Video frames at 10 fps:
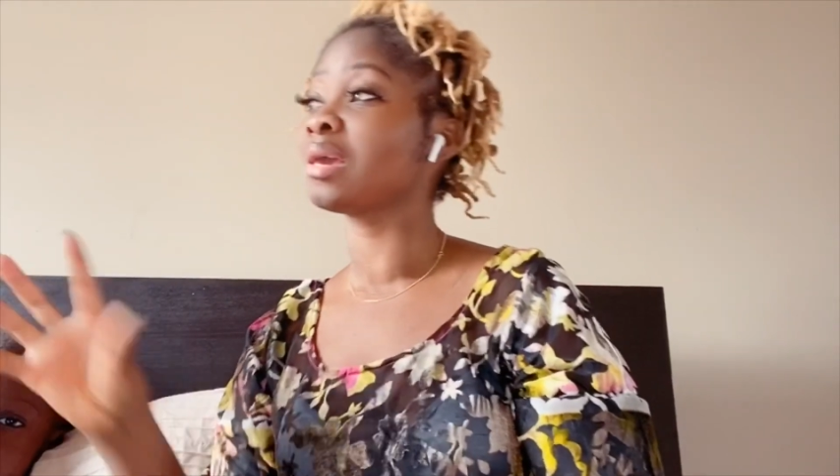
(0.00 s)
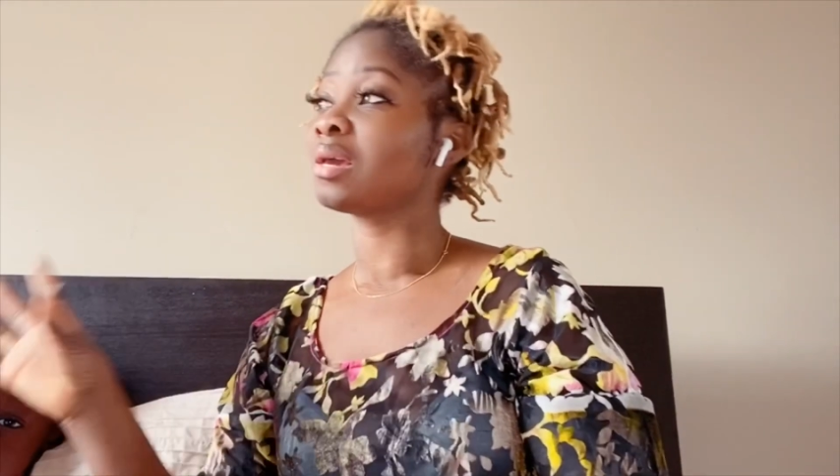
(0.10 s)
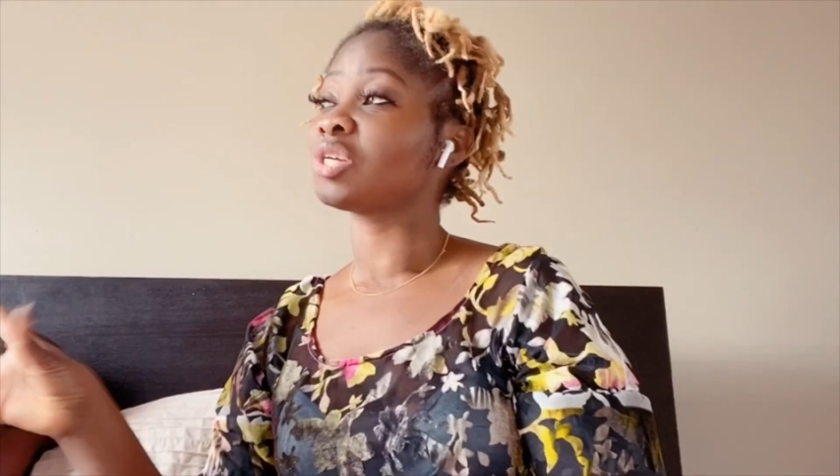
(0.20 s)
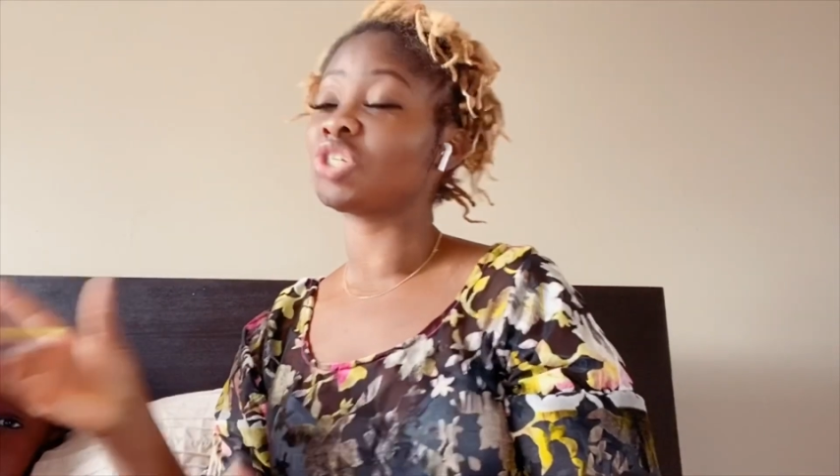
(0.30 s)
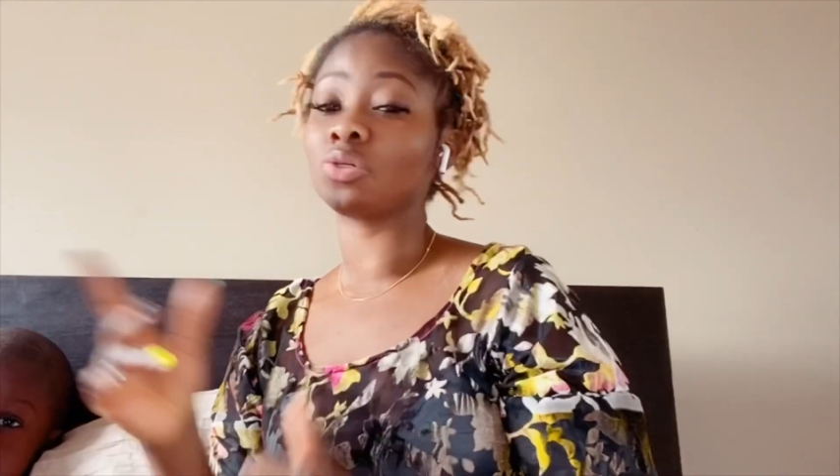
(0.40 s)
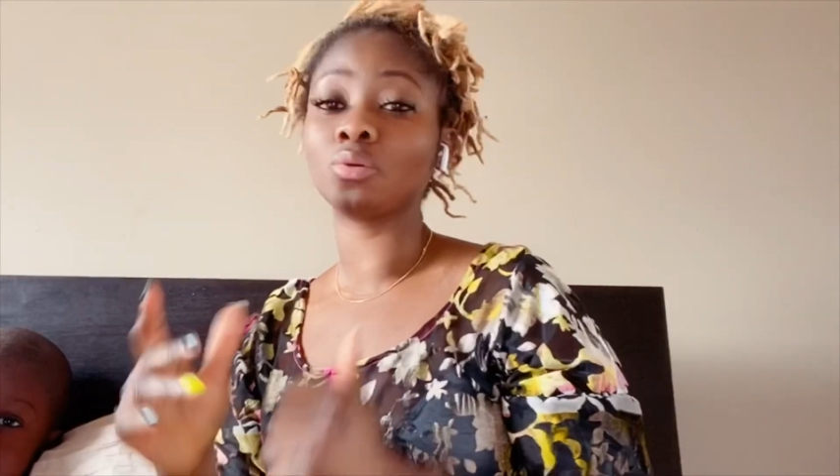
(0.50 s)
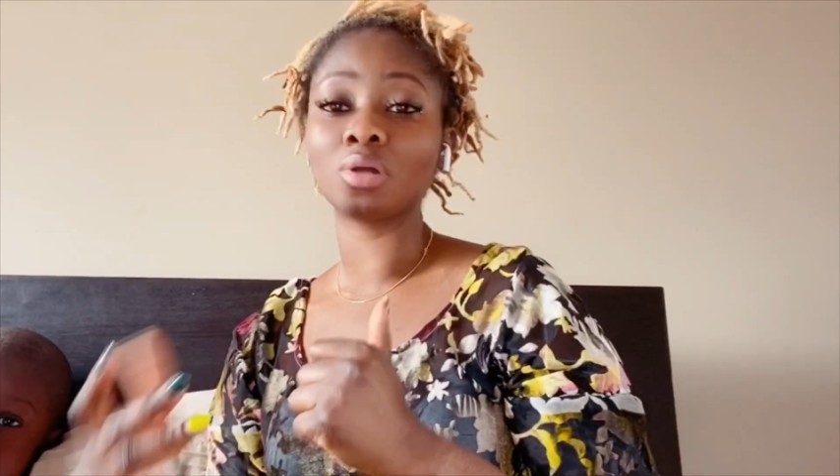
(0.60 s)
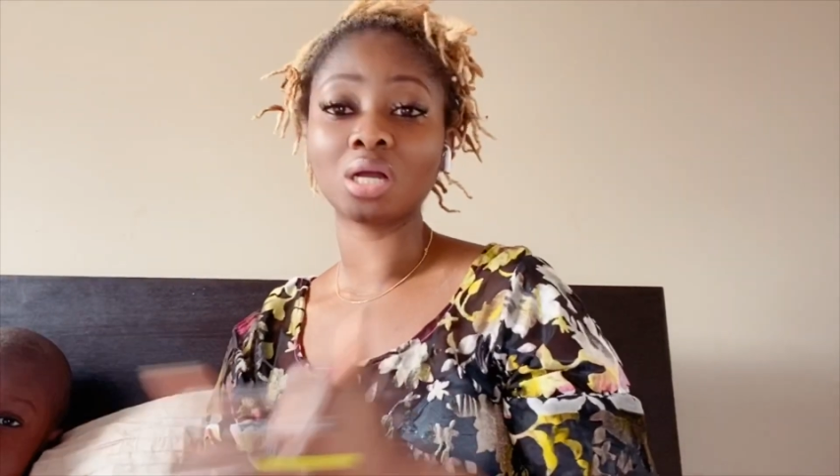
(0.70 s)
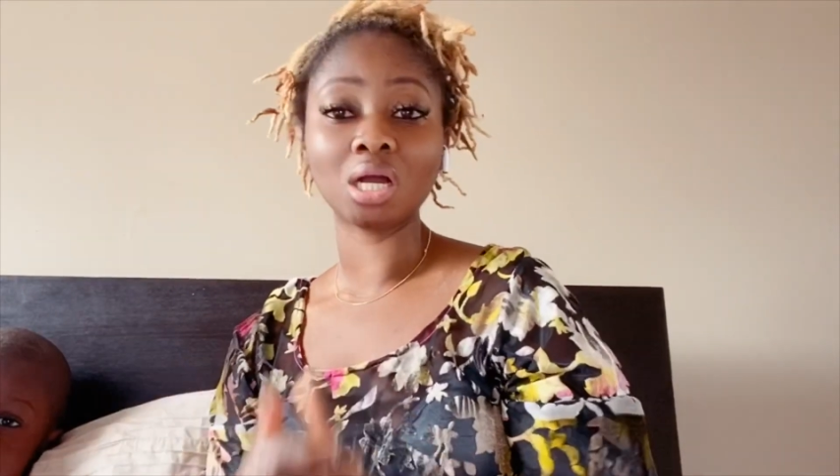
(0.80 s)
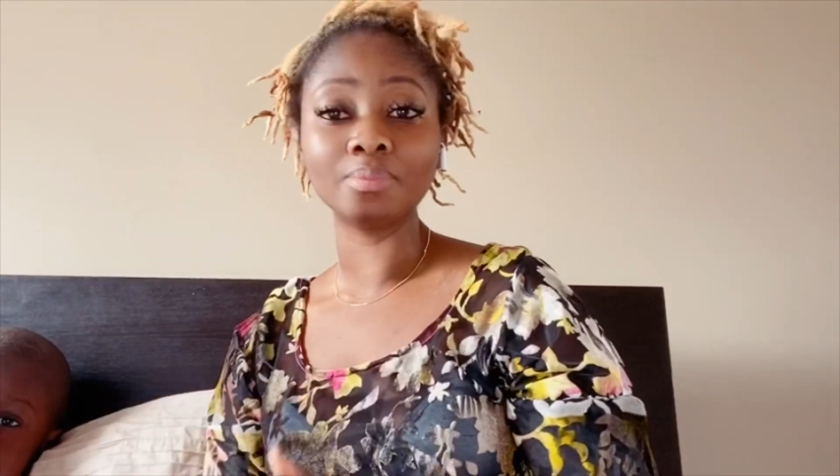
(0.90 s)
She'll
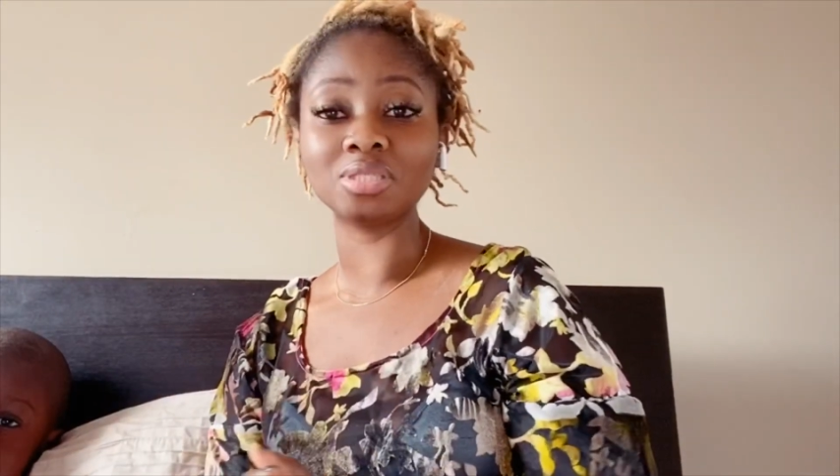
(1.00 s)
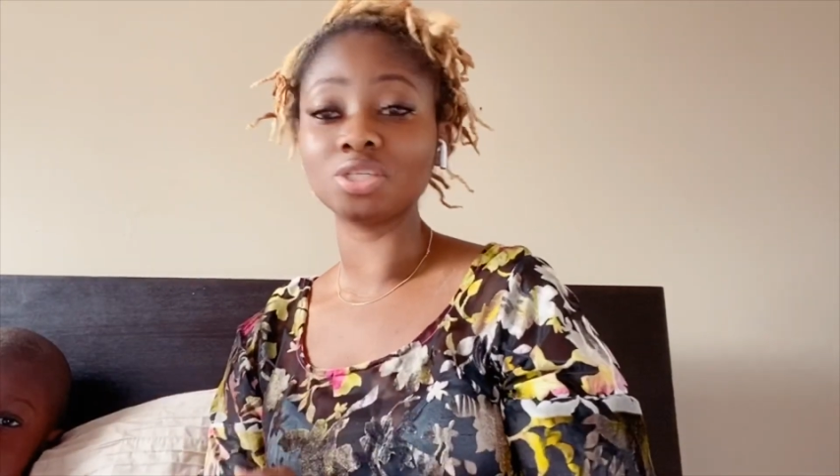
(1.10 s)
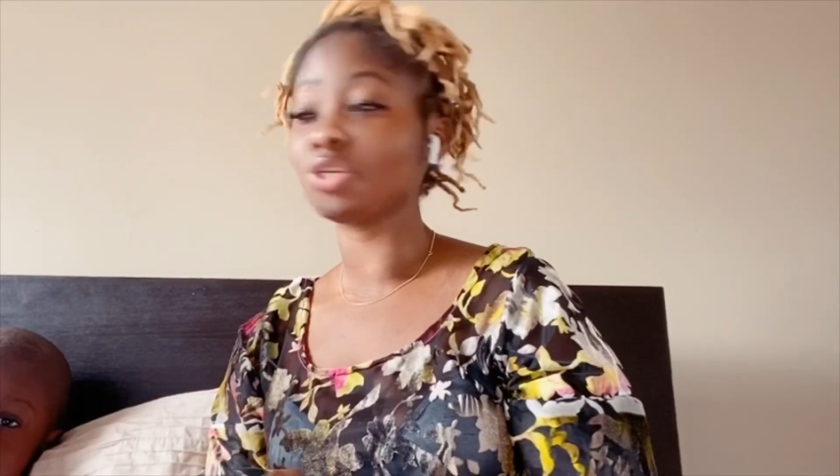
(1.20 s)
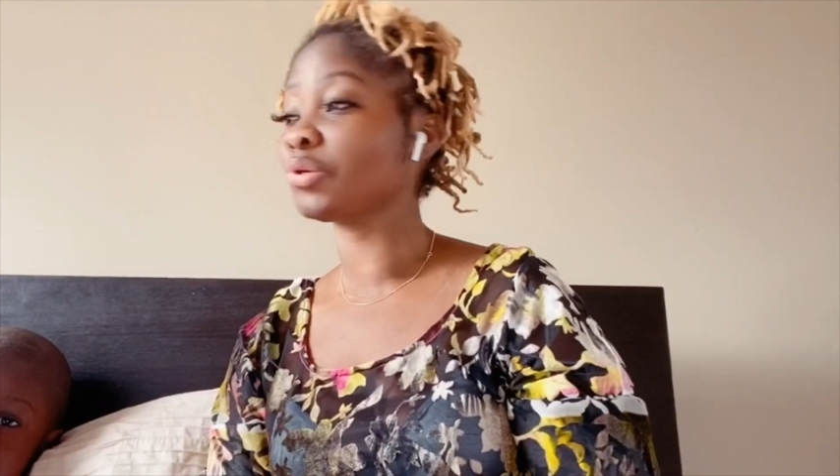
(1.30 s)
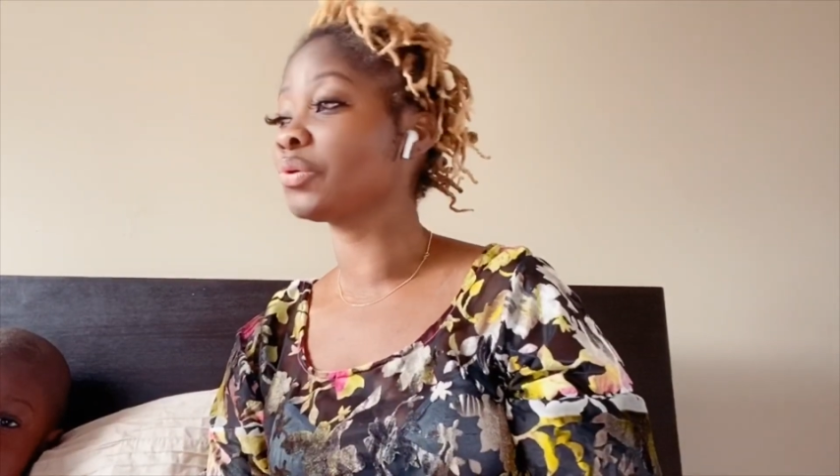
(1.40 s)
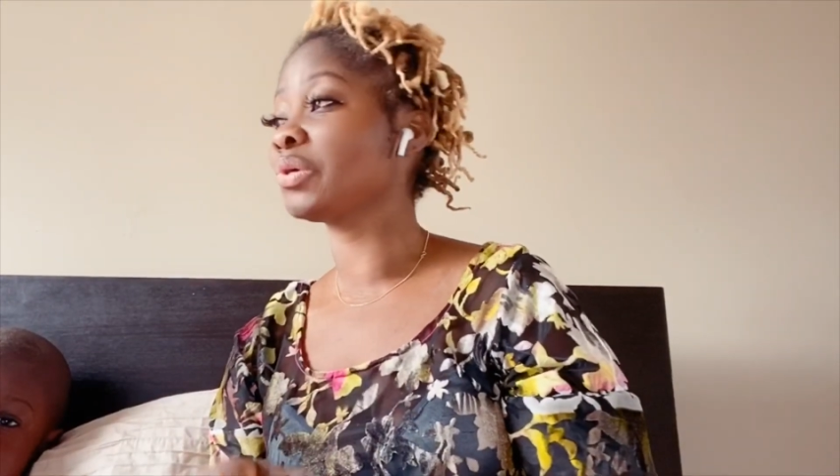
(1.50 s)
come to you.